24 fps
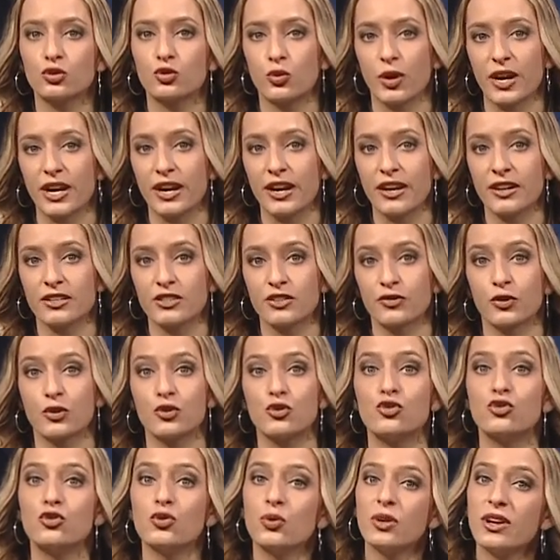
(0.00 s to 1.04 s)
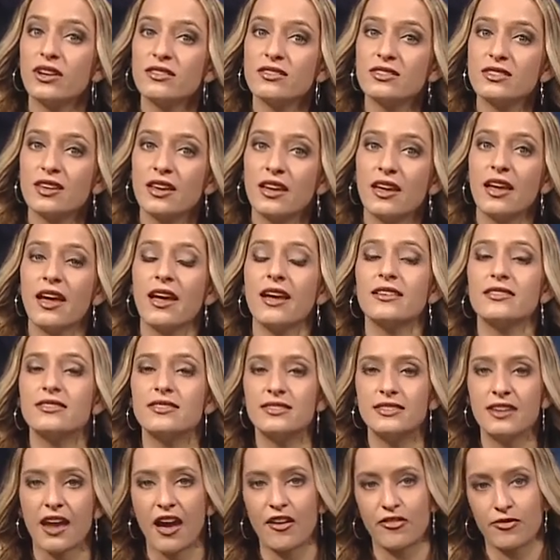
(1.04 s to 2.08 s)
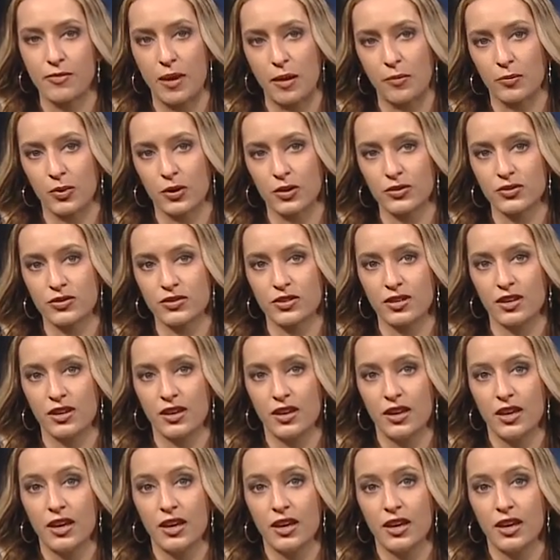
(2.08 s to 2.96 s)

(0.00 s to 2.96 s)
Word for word: trainings for students and staff members.